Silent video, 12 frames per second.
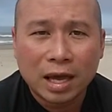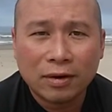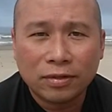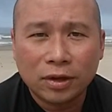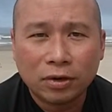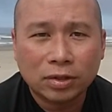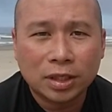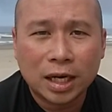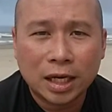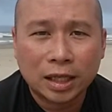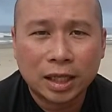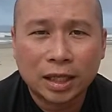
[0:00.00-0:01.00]
if there's
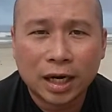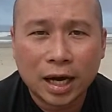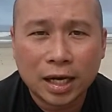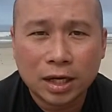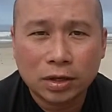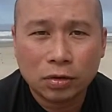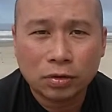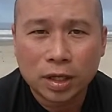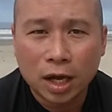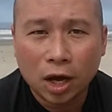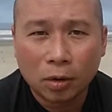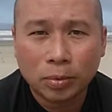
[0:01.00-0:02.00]
anything that I can do
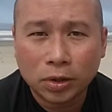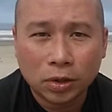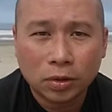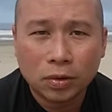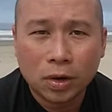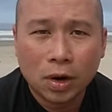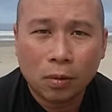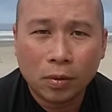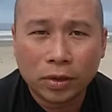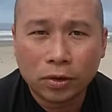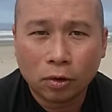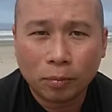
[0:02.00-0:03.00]
to help you
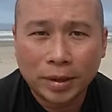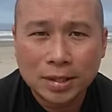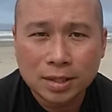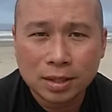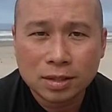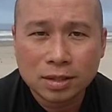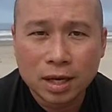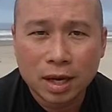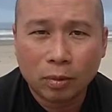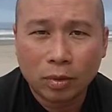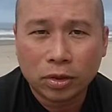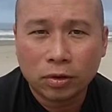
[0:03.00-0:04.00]
with your business
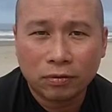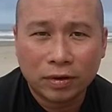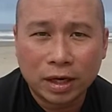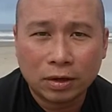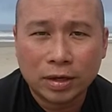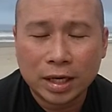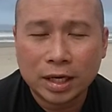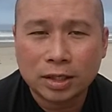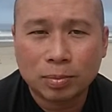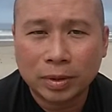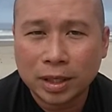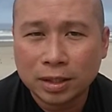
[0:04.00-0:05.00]
and with your video
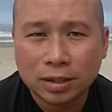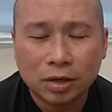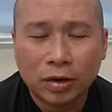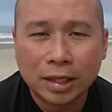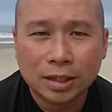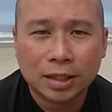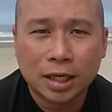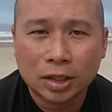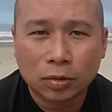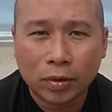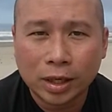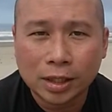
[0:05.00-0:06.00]
needs, please don't hesitate
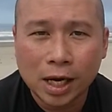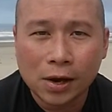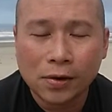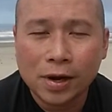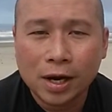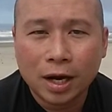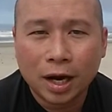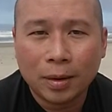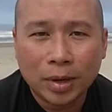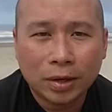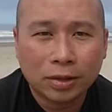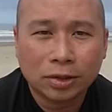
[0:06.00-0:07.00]
to reach out.
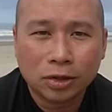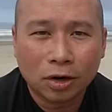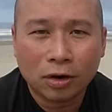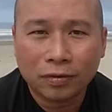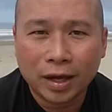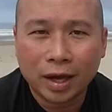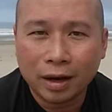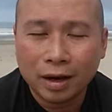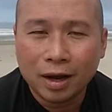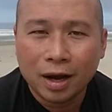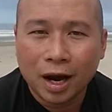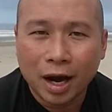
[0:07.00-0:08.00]
I'm here to serve,
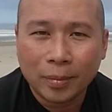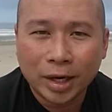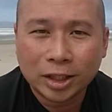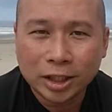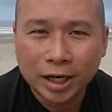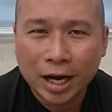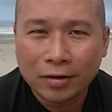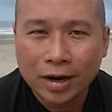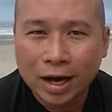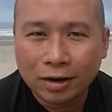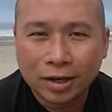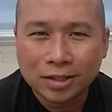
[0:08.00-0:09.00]
and I'm going to check out
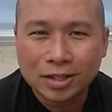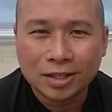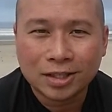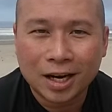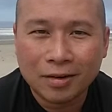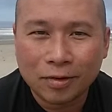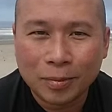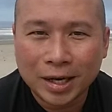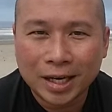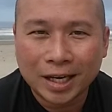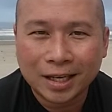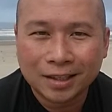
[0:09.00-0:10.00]
now because it's time for
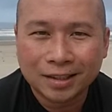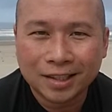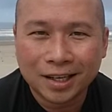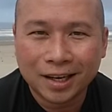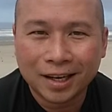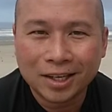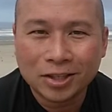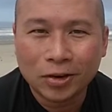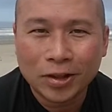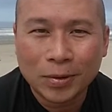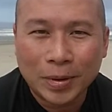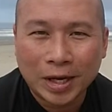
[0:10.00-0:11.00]
me to
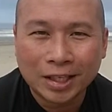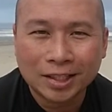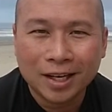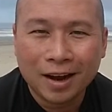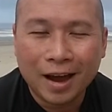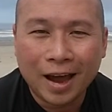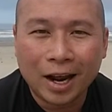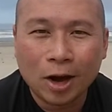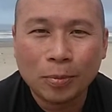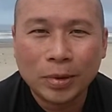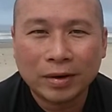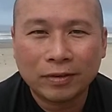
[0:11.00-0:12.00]
enjoy the beach. And I
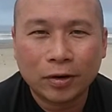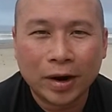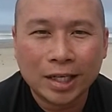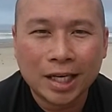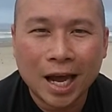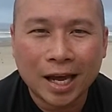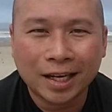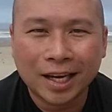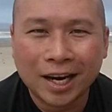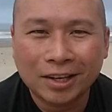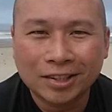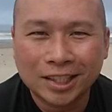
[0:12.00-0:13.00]
hope you have a great day,
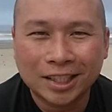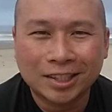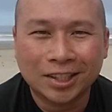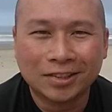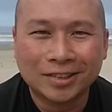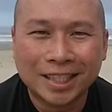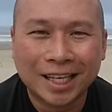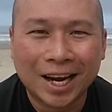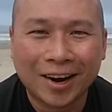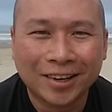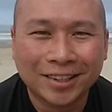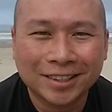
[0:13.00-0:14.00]
and I'll see you soon. Take
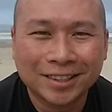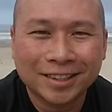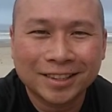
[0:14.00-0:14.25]
care.